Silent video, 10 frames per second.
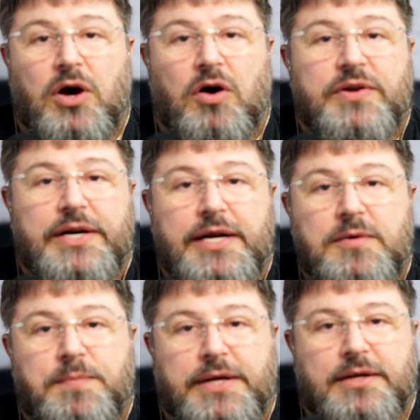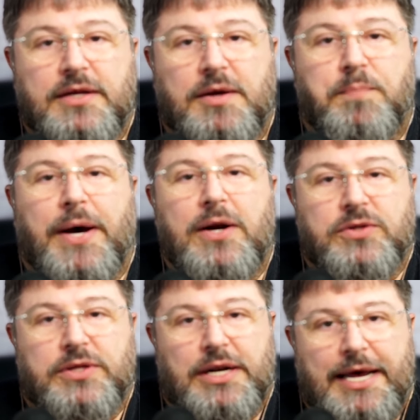of an airplane, a
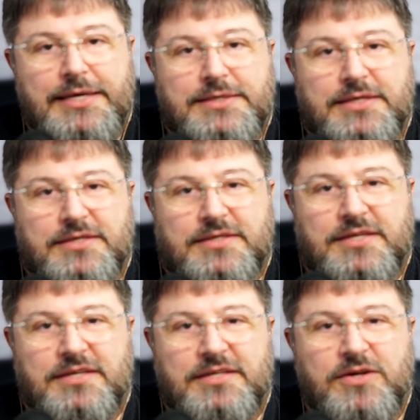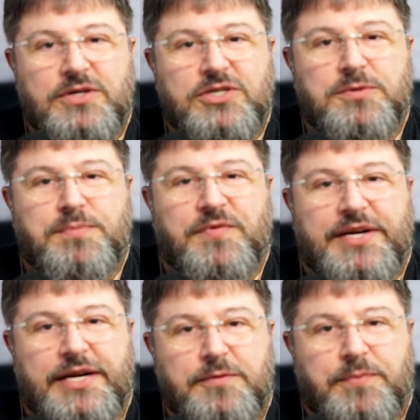pilot license, the ownership of
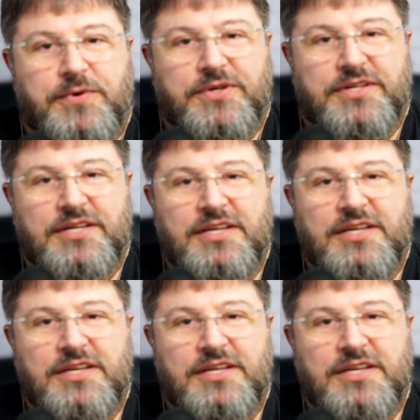an airport,